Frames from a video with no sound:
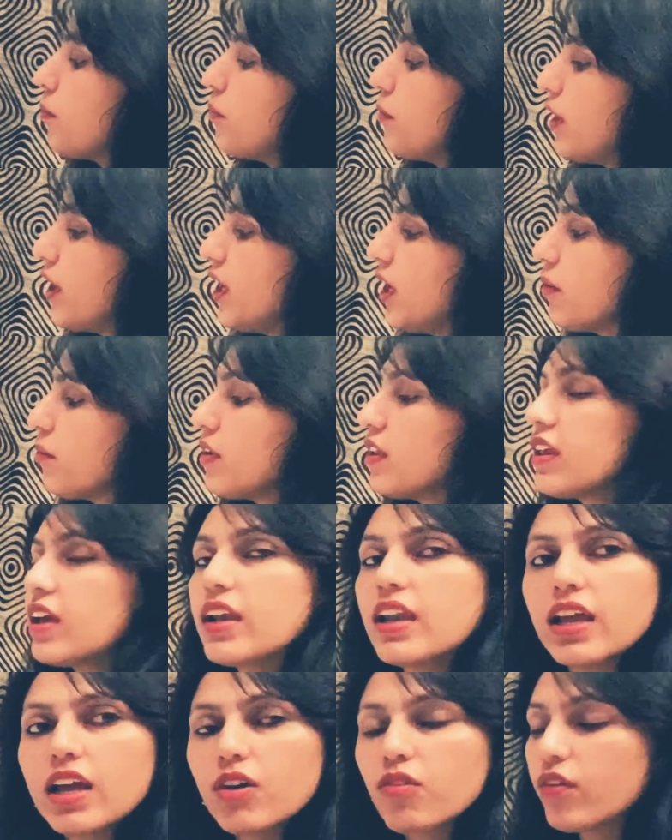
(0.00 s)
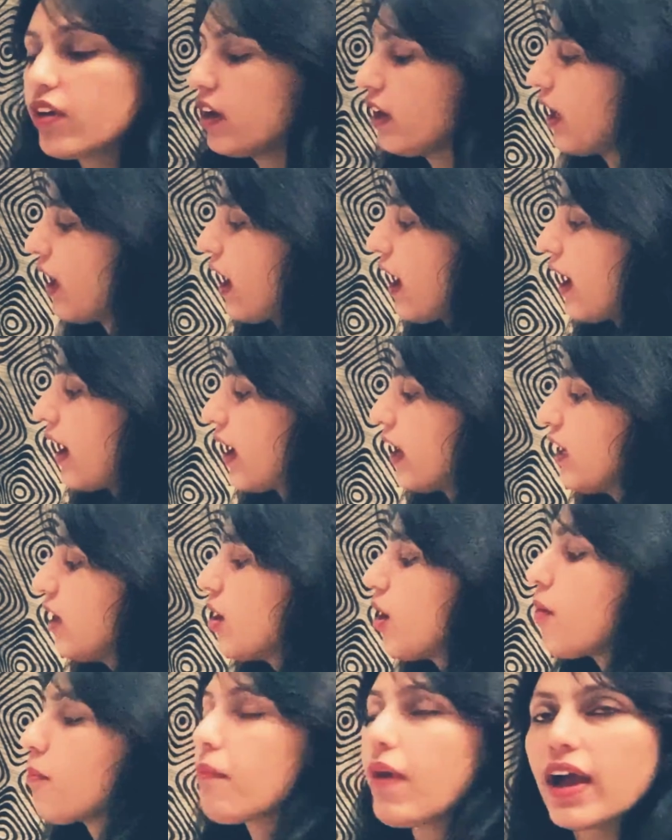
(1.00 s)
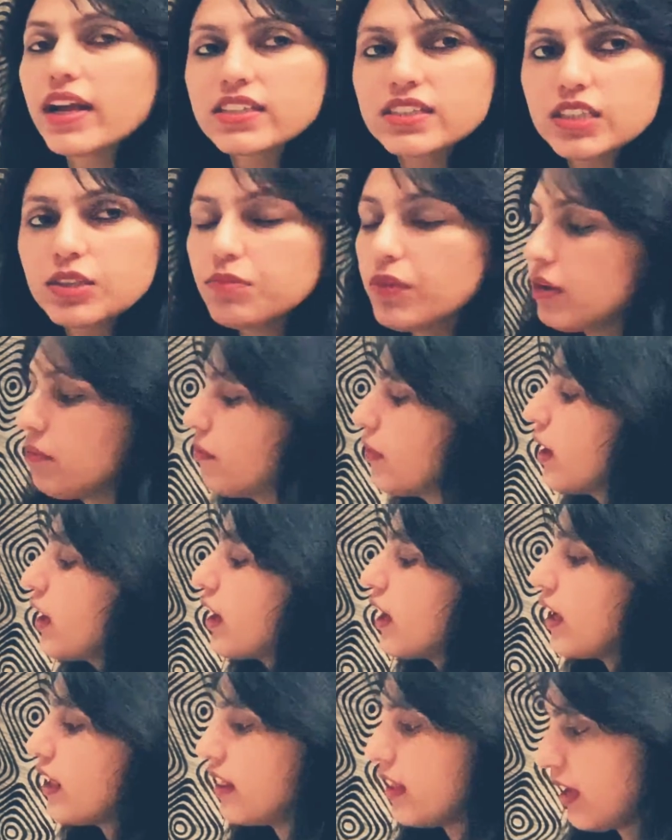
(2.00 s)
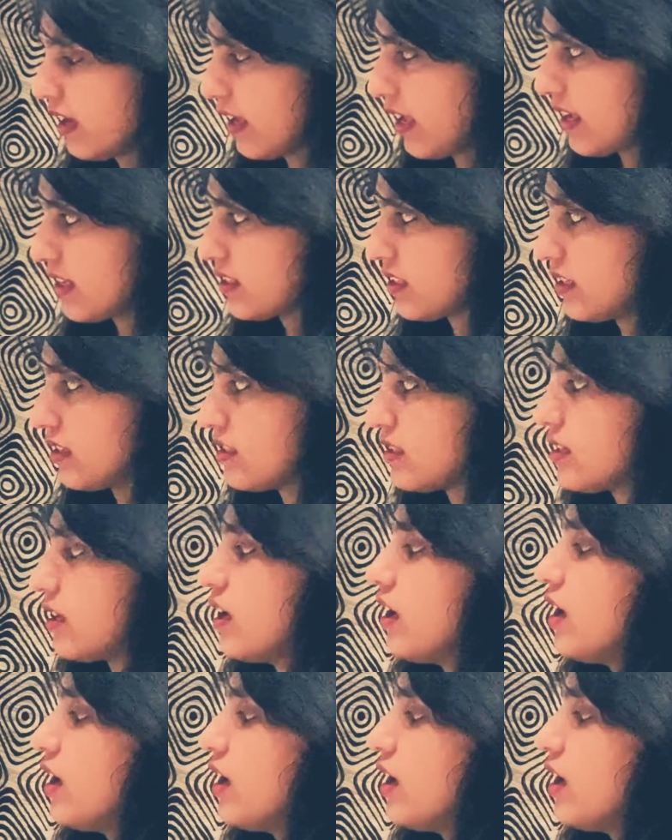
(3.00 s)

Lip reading: medium in the liquid and maximum in the gases.